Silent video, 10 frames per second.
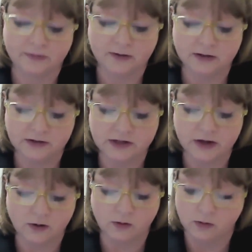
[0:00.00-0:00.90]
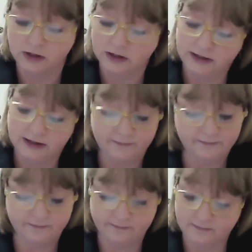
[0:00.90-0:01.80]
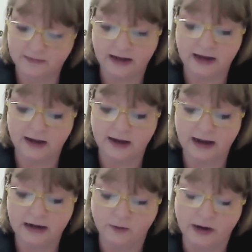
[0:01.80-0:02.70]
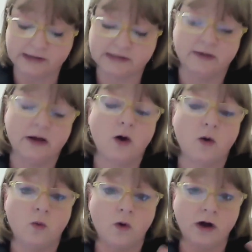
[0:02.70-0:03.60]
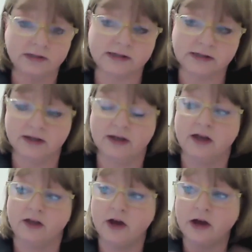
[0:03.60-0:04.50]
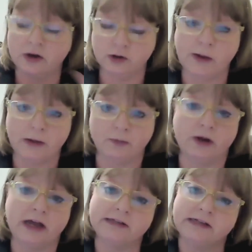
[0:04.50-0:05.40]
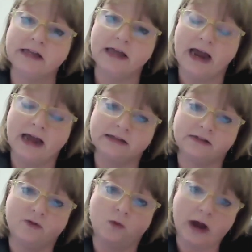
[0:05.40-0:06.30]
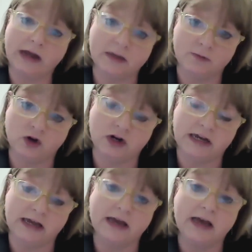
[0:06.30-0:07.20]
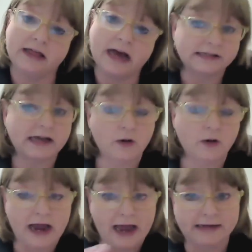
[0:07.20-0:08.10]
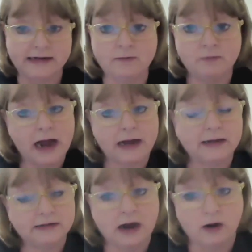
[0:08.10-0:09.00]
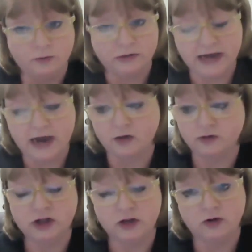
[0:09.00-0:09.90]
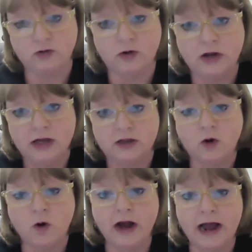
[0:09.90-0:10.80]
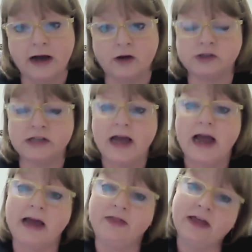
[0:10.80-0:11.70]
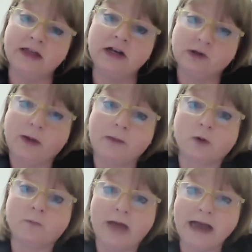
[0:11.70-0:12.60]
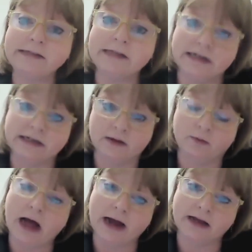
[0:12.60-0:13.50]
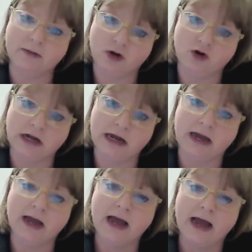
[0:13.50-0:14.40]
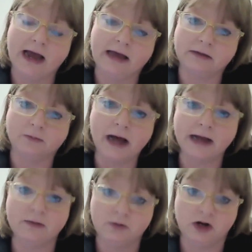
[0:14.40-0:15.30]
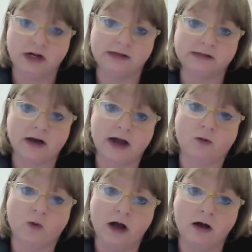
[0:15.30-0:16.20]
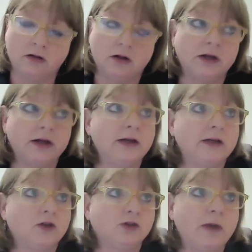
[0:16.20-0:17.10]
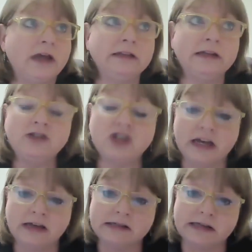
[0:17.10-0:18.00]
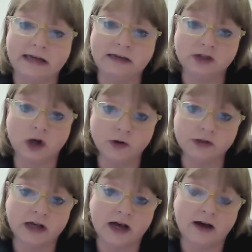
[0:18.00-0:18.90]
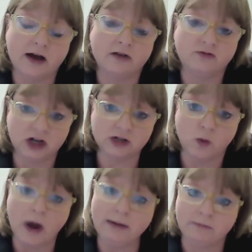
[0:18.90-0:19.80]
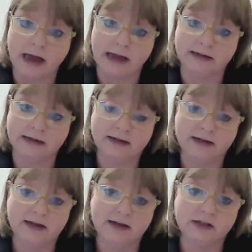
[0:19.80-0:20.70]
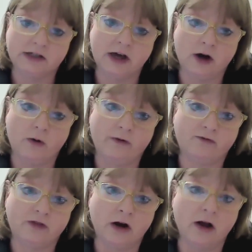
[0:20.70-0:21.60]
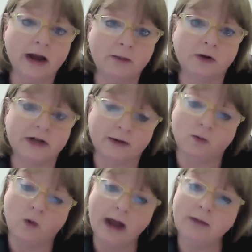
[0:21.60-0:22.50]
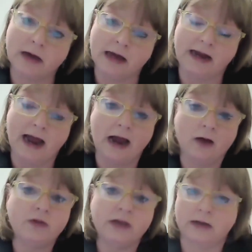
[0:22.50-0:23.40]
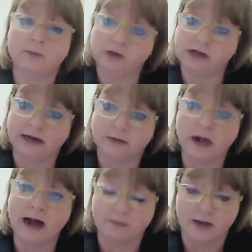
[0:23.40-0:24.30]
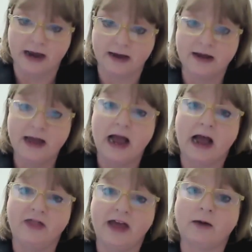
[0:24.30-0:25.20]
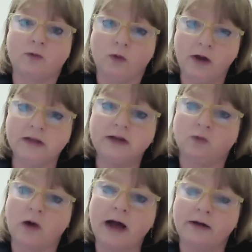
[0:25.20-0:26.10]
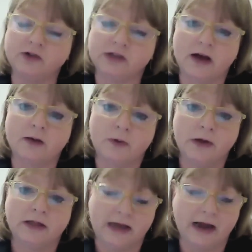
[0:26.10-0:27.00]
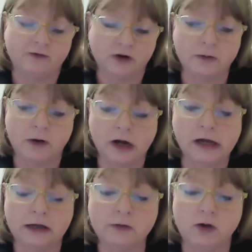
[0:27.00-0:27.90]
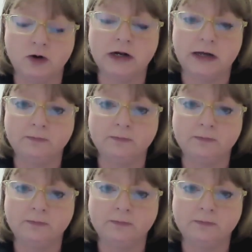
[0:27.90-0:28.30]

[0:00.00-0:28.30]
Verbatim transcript: So anyways, once that newspaper gets into the hands of the white community, that's how they end up back or down to the courthouse. And then the newspaper makes it into the Black community. And the Black community is like, well, there's been lynchings in Tulsa of just white men. So if they're not going to protect white men, how are they going to protect a Black man? And that really riles up the African-American community.